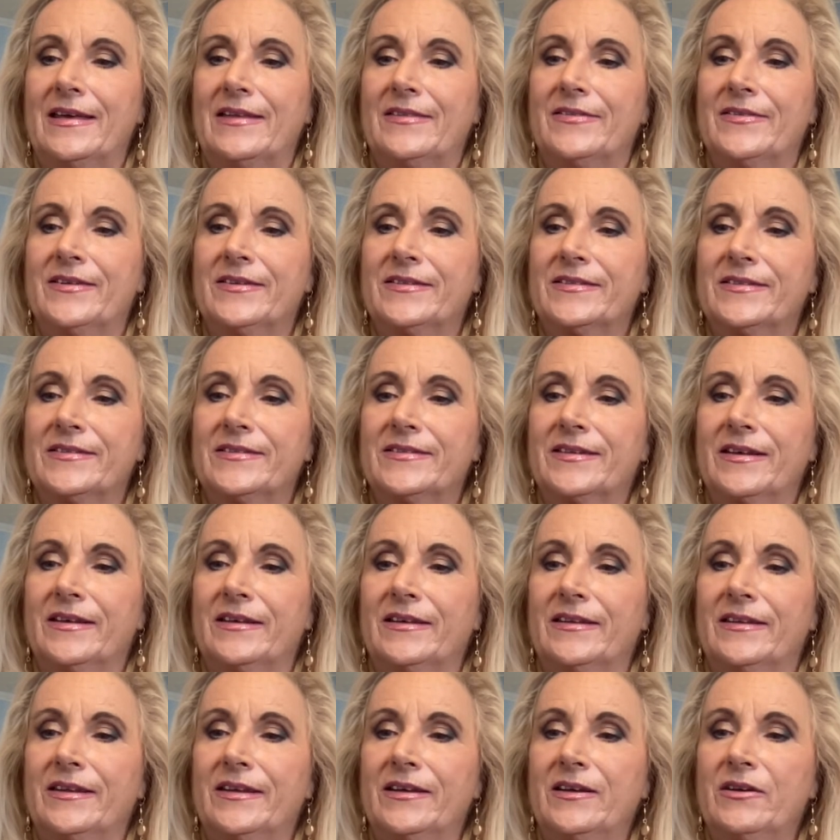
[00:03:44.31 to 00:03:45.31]
This is a
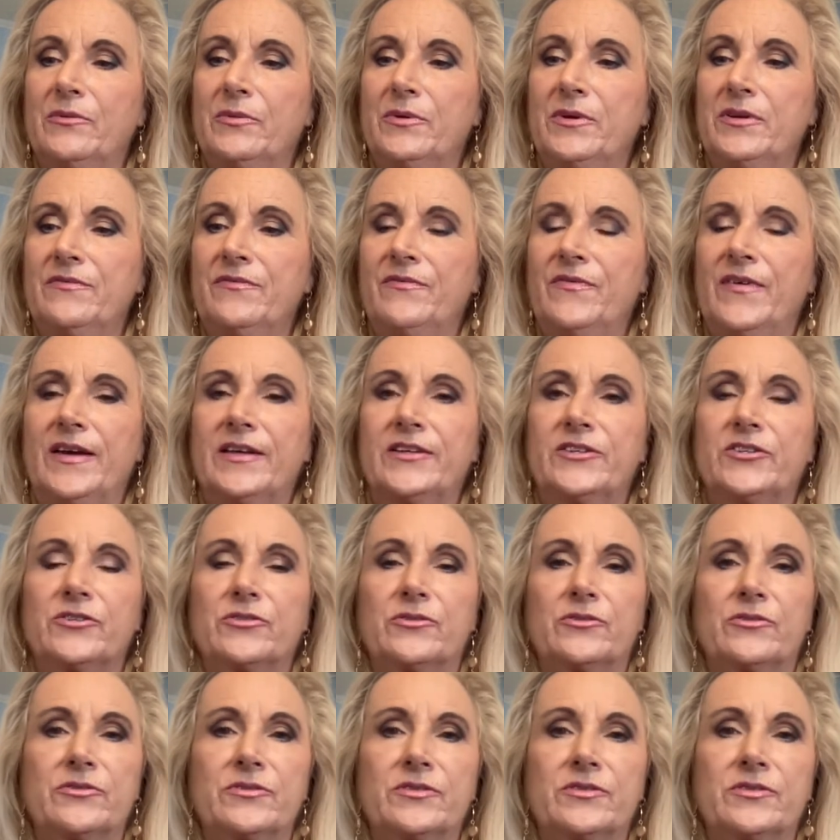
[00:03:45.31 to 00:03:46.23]
liquid facial